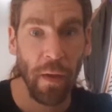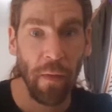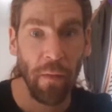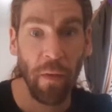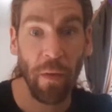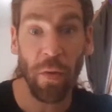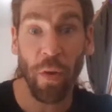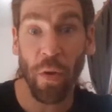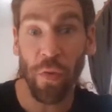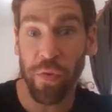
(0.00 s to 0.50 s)

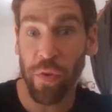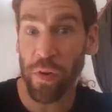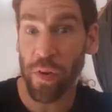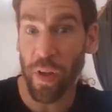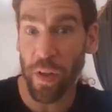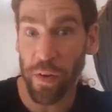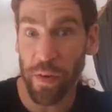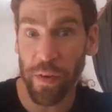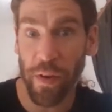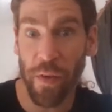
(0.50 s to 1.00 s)
There's also
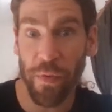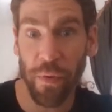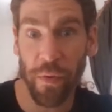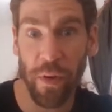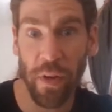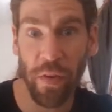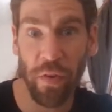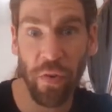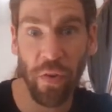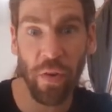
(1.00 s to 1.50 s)
another
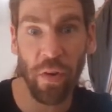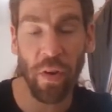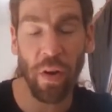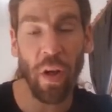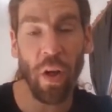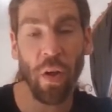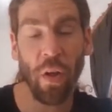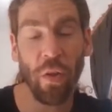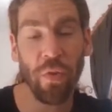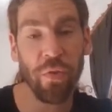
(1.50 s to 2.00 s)
definition,
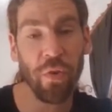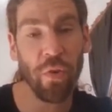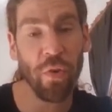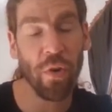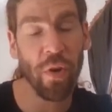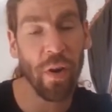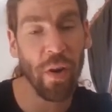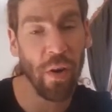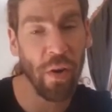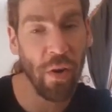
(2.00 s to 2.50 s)
also
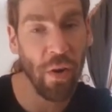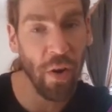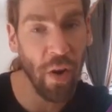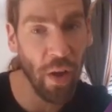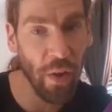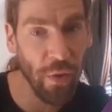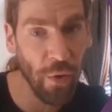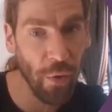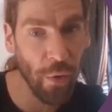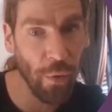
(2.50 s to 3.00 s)

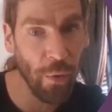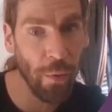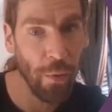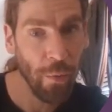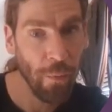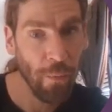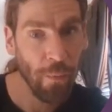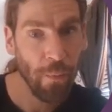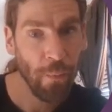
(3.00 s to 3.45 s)
another